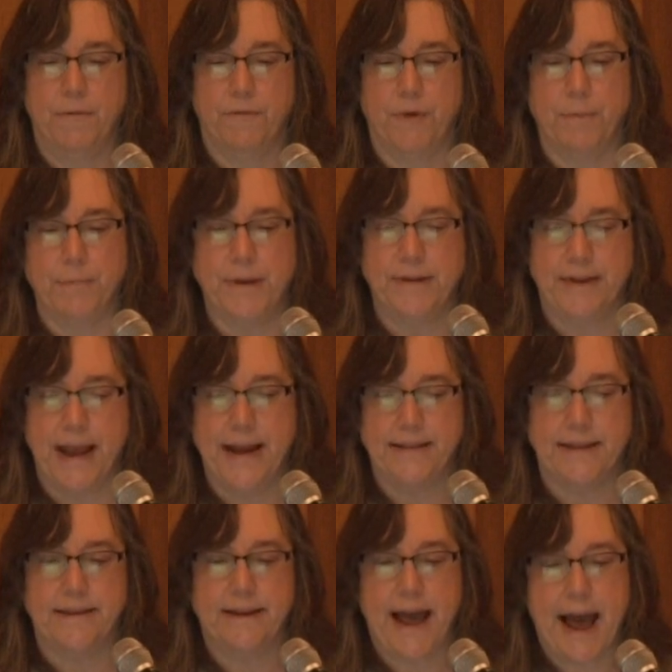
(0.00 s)
from the date
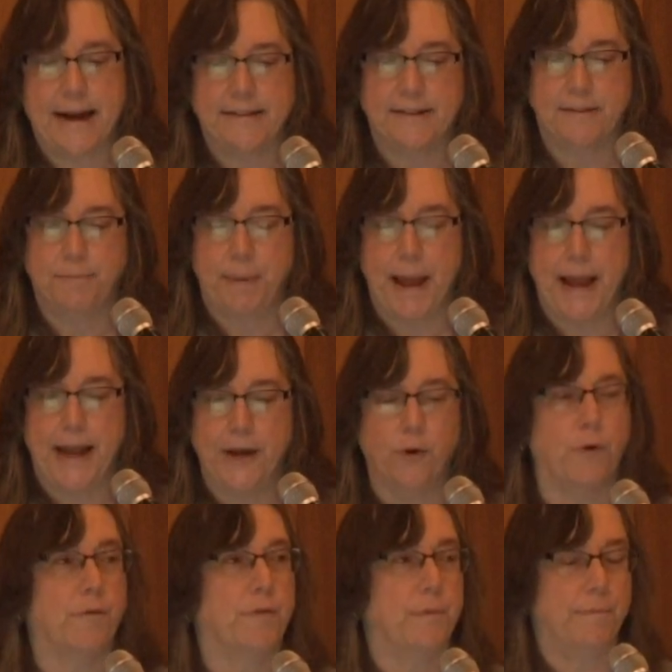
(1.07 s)
the tax is paid
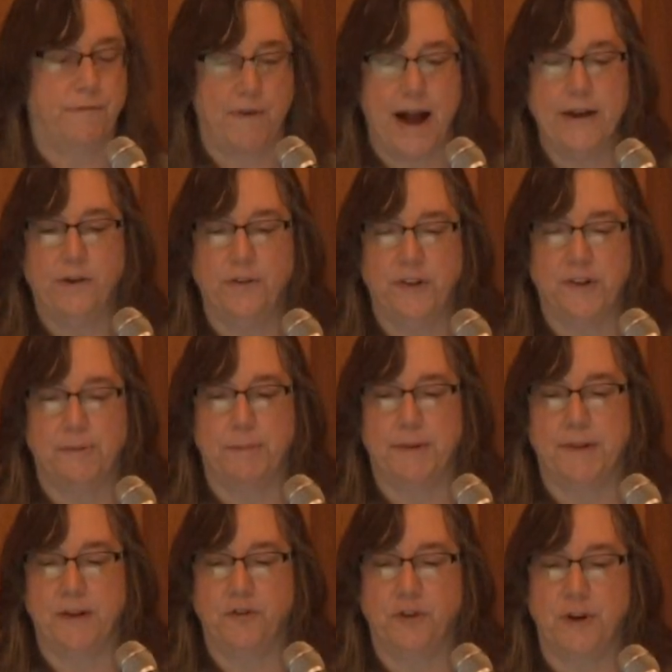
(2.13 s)
or from final
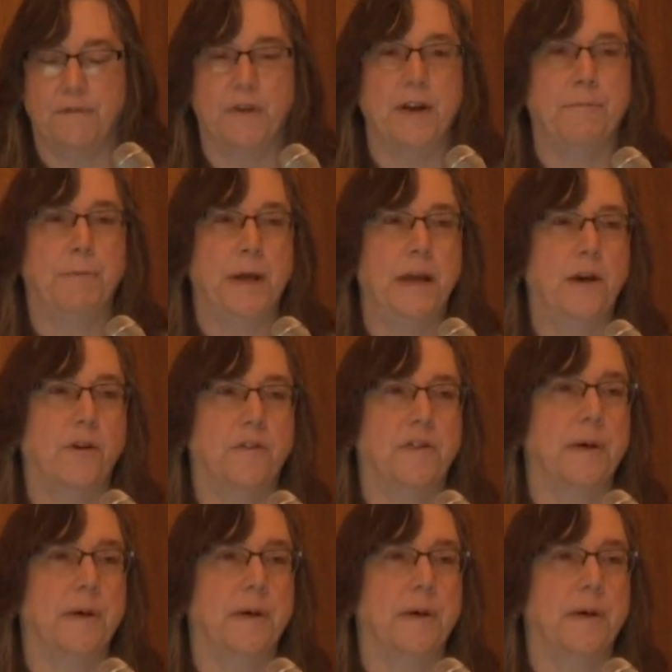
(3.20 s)
disposition of an appeal.